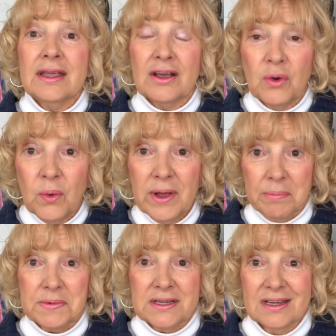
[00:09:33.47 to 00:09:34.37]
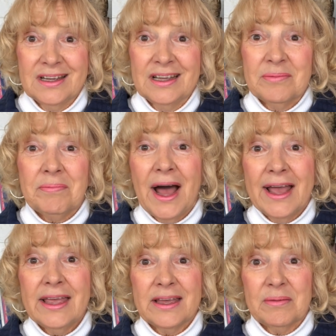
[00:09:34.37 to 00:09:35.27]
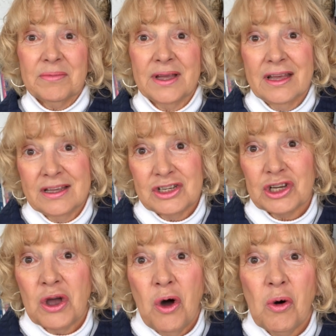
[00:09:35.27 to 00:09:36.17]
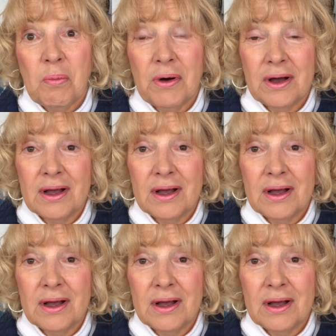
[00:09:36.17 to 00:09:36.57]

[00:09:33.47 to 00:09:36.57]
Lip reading: equipped by Him to cope